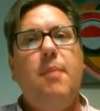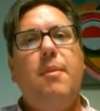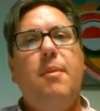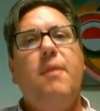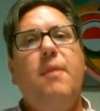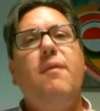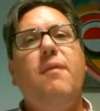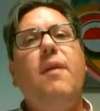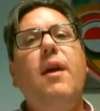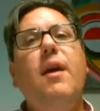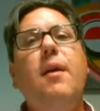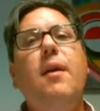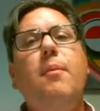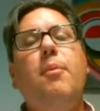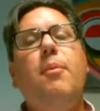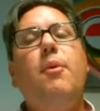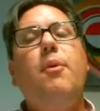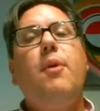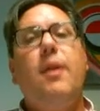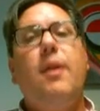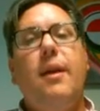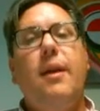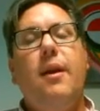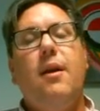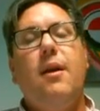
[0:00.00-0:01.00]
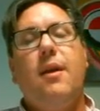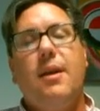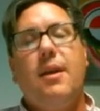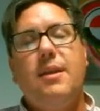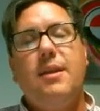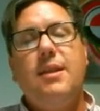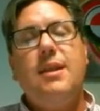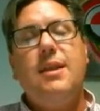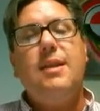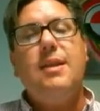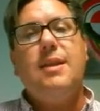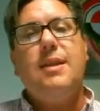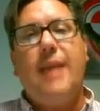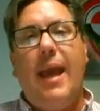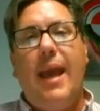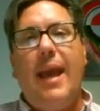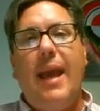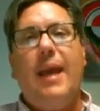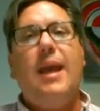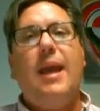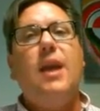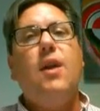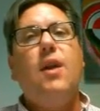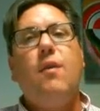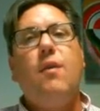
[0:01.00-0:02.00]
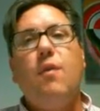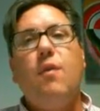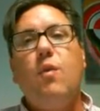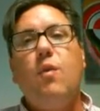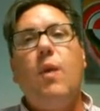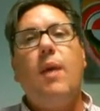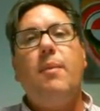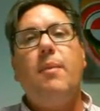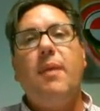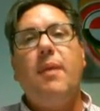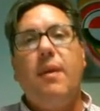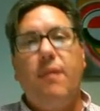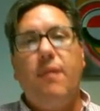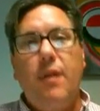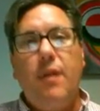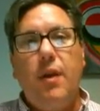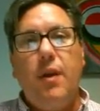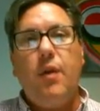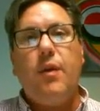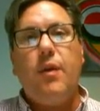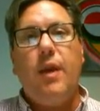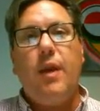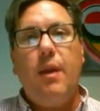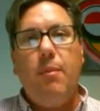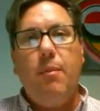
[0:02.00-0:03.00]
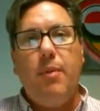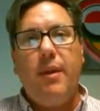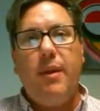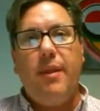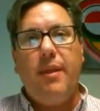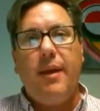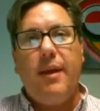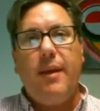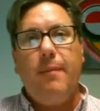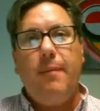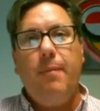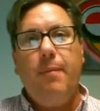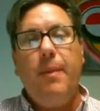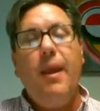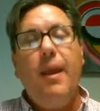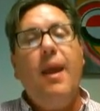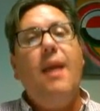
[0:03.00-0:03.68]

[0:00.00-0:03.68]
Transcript: but very important here because this can get overwhelming if you don't keep with it.